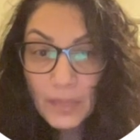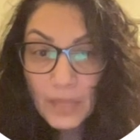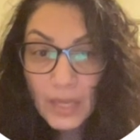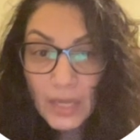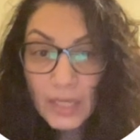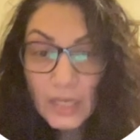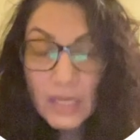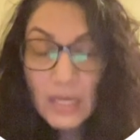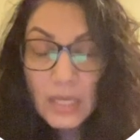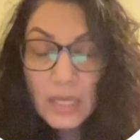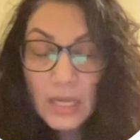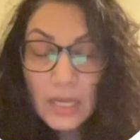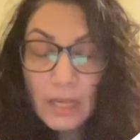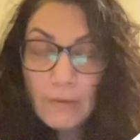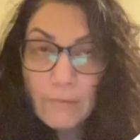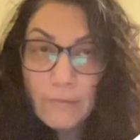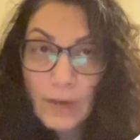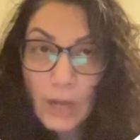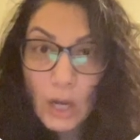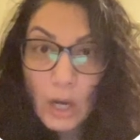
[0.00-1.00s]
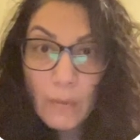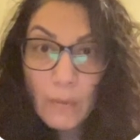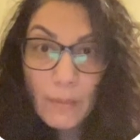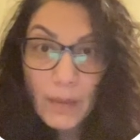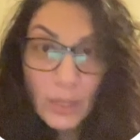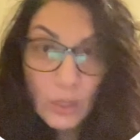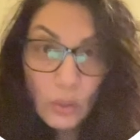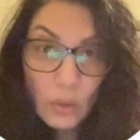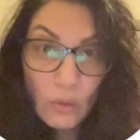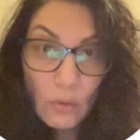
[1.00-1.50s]
any
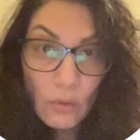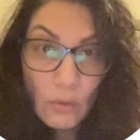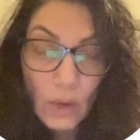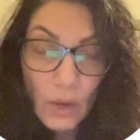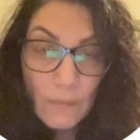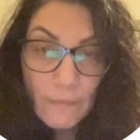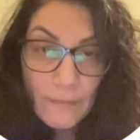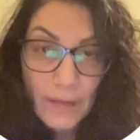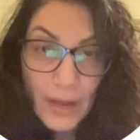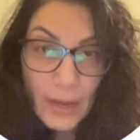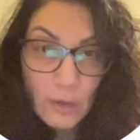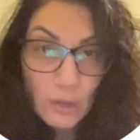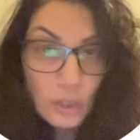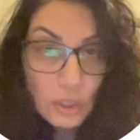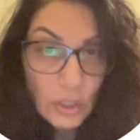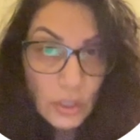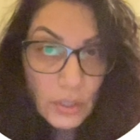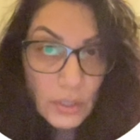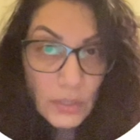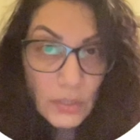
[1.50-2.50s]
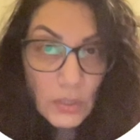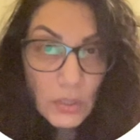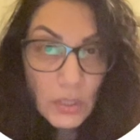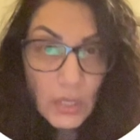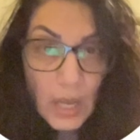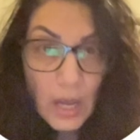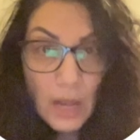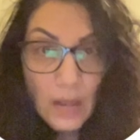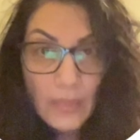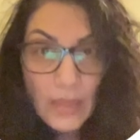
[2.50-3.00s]
environmental factors
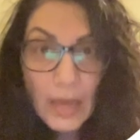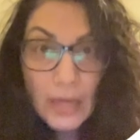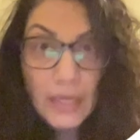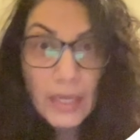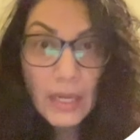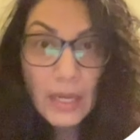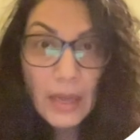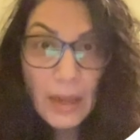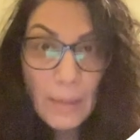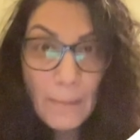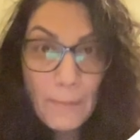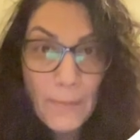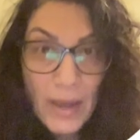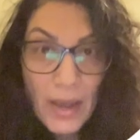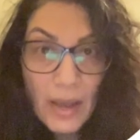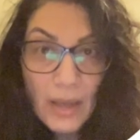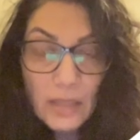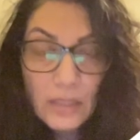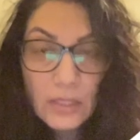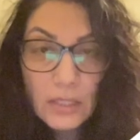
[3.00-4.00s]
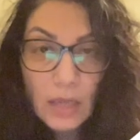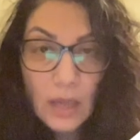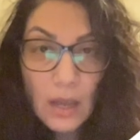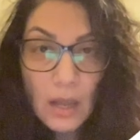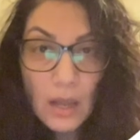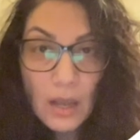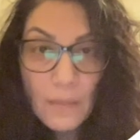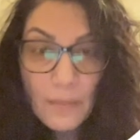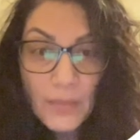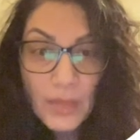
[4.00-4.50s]
that can impact
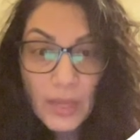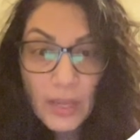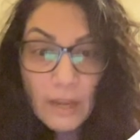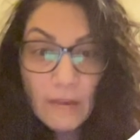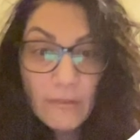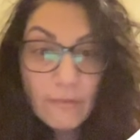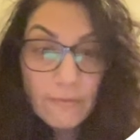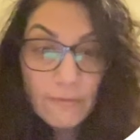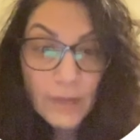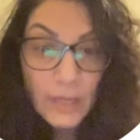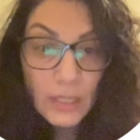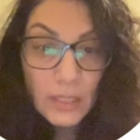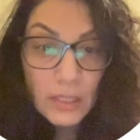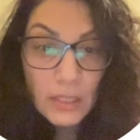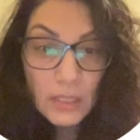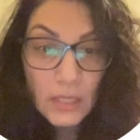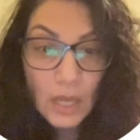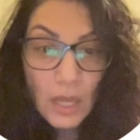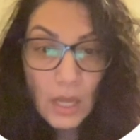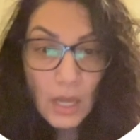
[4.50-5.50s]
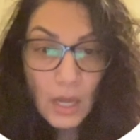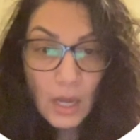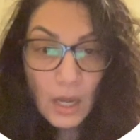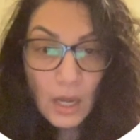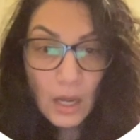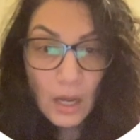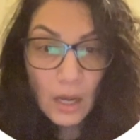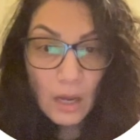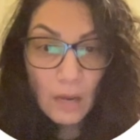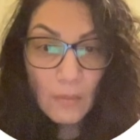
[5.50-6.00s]
the infant,
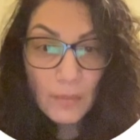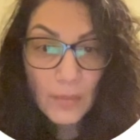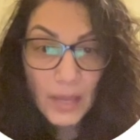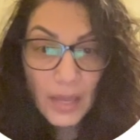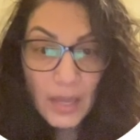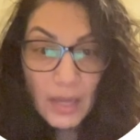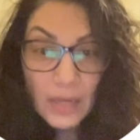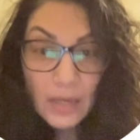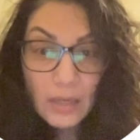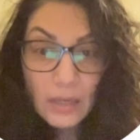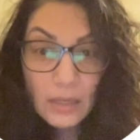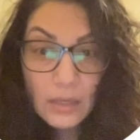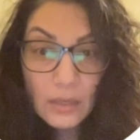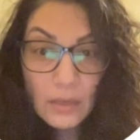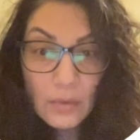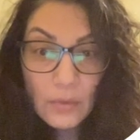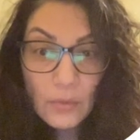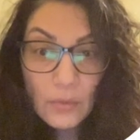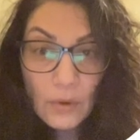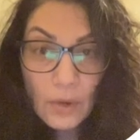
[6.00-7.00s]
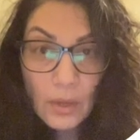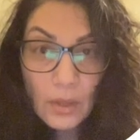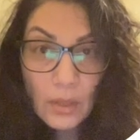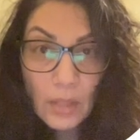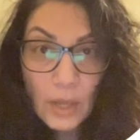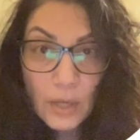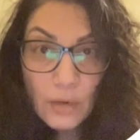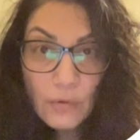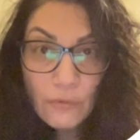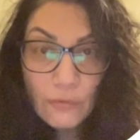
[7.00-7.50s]
and a
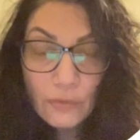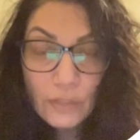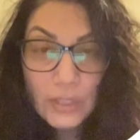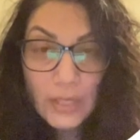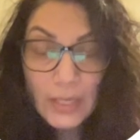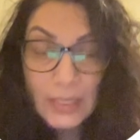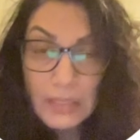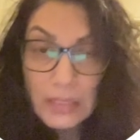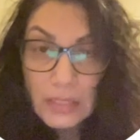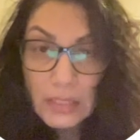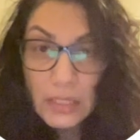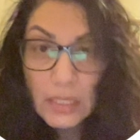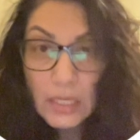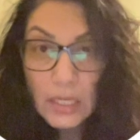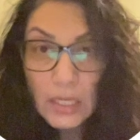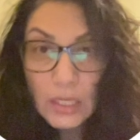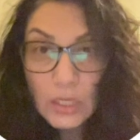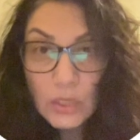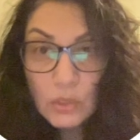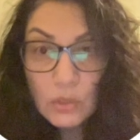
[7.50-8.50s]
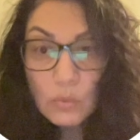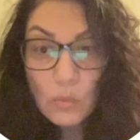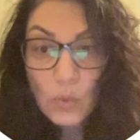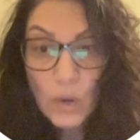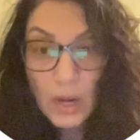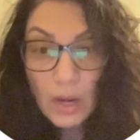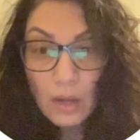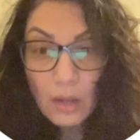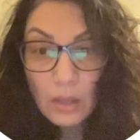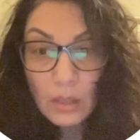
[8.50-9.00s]
lot of testing as
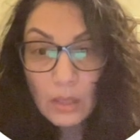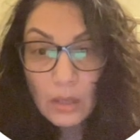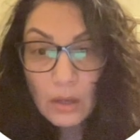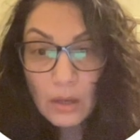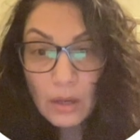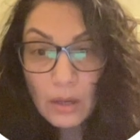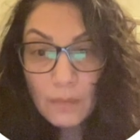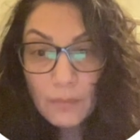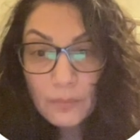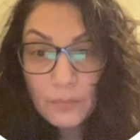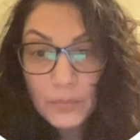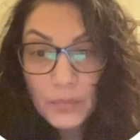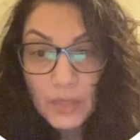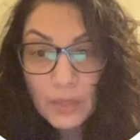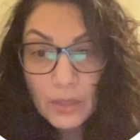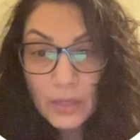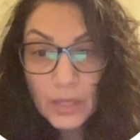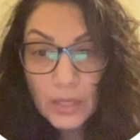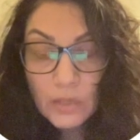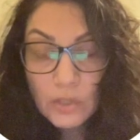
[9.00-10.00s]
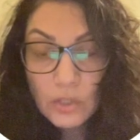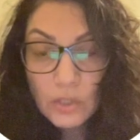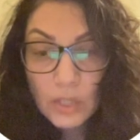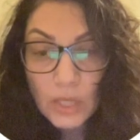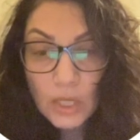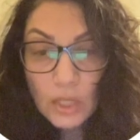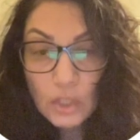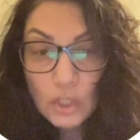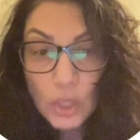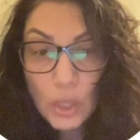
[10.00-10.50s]
well. Their
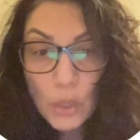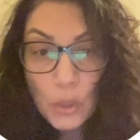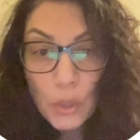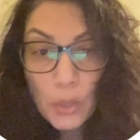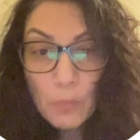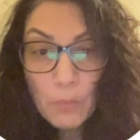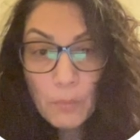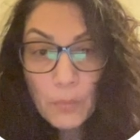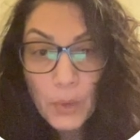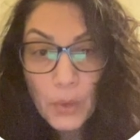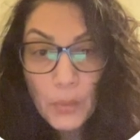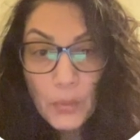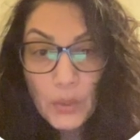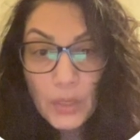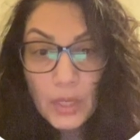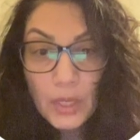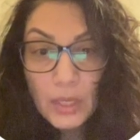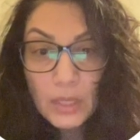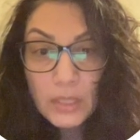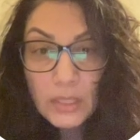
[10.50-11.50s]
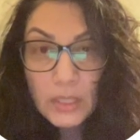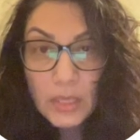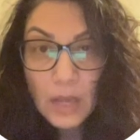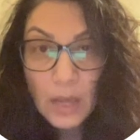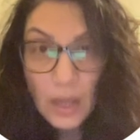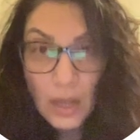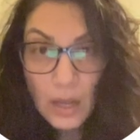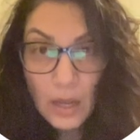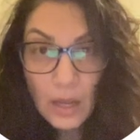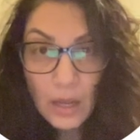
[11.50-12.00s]
educational component
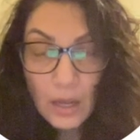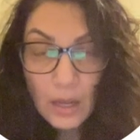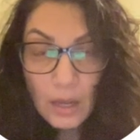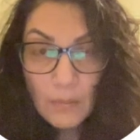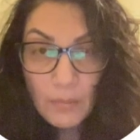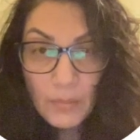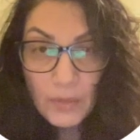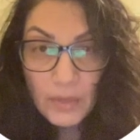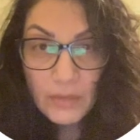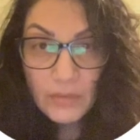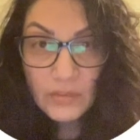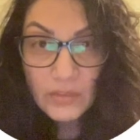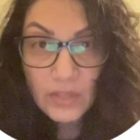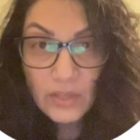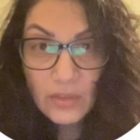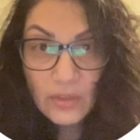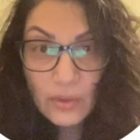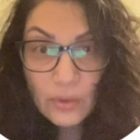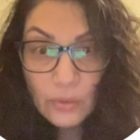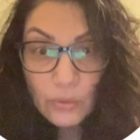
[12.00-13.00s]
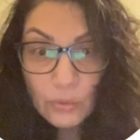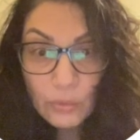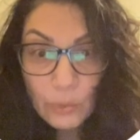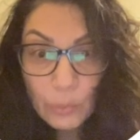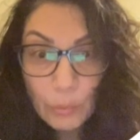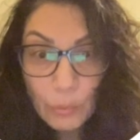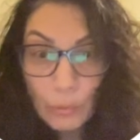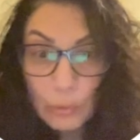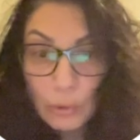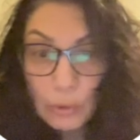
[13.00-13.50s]
is either through
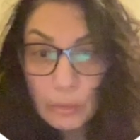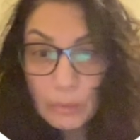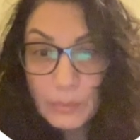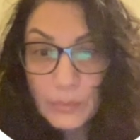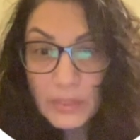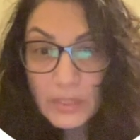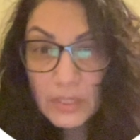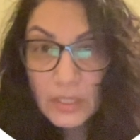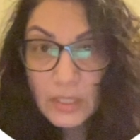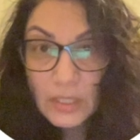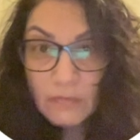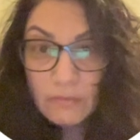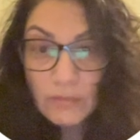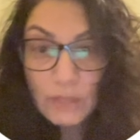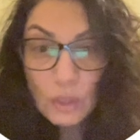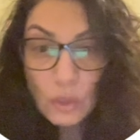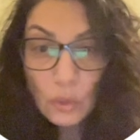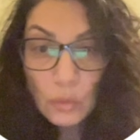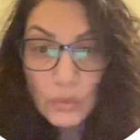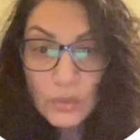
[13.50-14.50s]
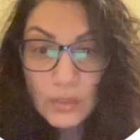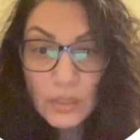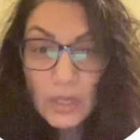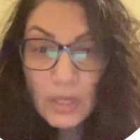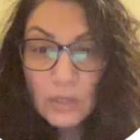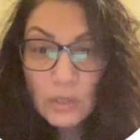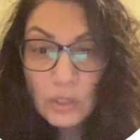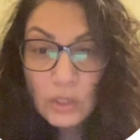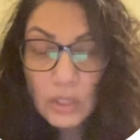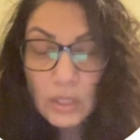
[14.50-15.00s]
groups, individual
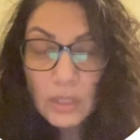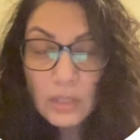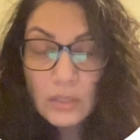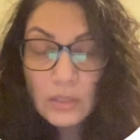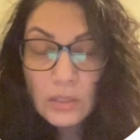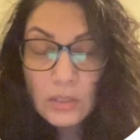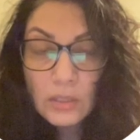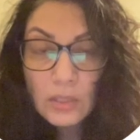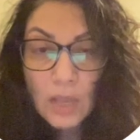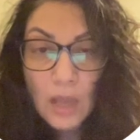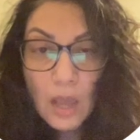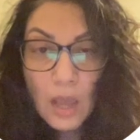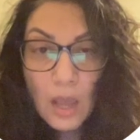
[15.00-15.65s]
sessions,